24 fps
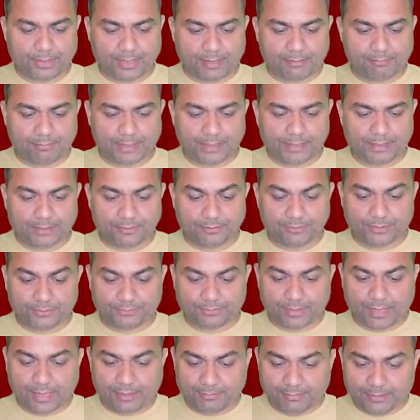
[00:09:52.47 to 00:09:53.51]
program manager
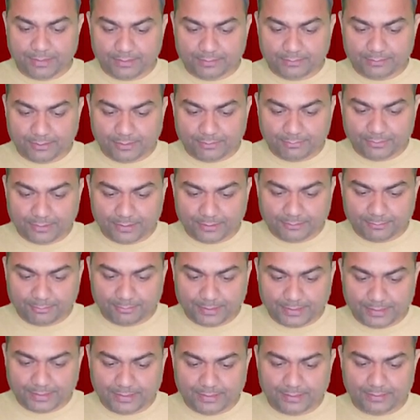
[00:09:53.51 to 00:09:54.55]
with 5 years of
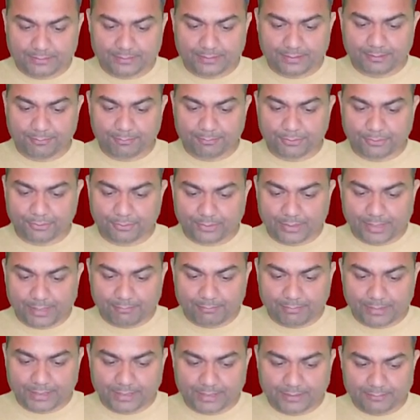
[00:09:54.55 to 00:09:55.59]
experience in
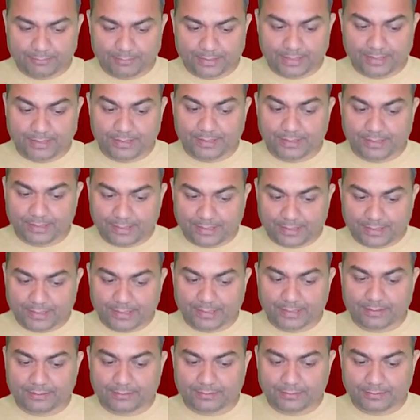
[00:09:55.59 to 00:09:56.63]
program management, data
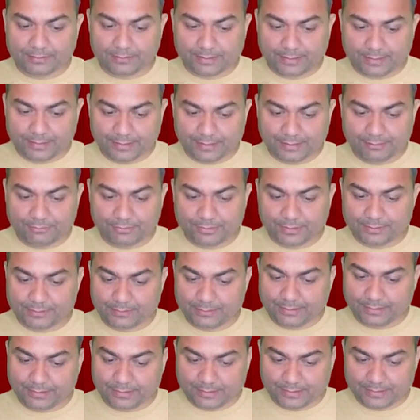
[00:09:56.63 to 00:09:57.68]
analysis, and team
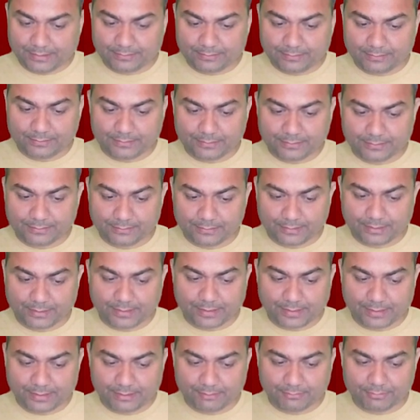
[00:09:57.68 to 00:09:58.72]
facing. Yes, this is
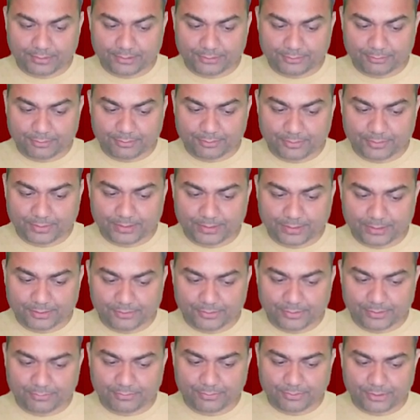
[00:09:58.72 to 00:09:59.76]
the kind of resume we are
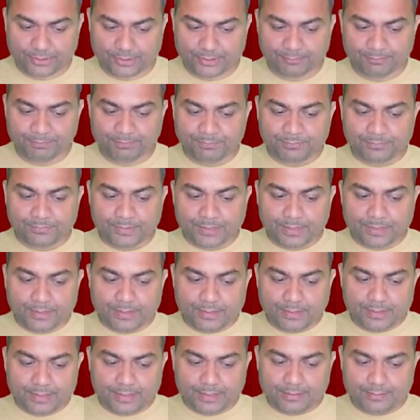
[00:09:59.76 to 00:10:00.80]
looking for.
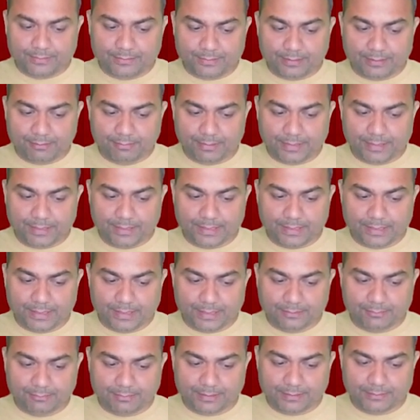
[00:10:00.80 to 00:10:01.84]
In summary,
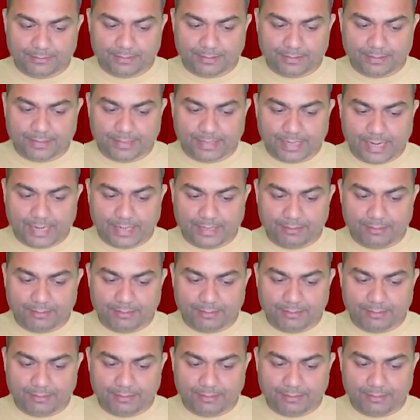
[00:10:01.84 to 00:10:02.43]
it has mentioned